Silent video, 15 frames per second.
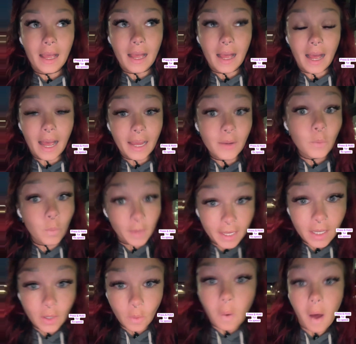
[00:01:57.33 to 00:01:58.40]
I
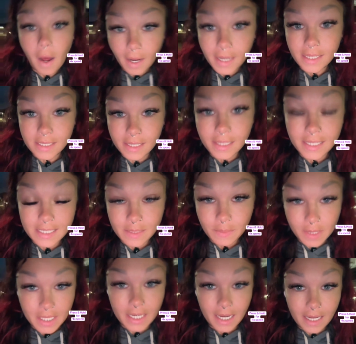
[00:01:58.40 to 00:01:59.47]
will walk into this
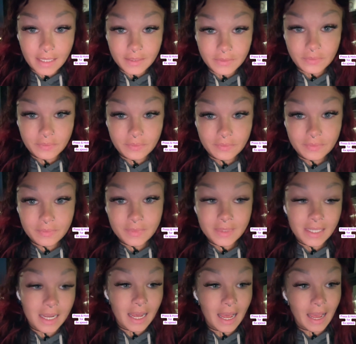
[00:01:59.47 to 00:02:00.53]
meeting.
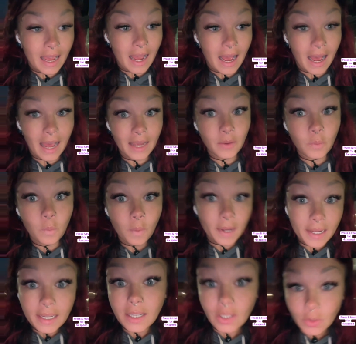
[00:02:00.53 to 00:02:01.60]
I
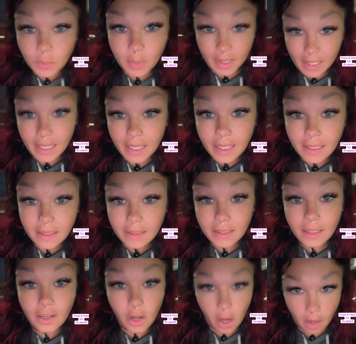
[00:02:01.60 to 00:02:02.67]
will be
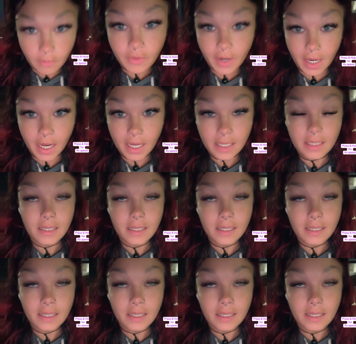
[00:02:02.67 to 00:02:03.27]
confident.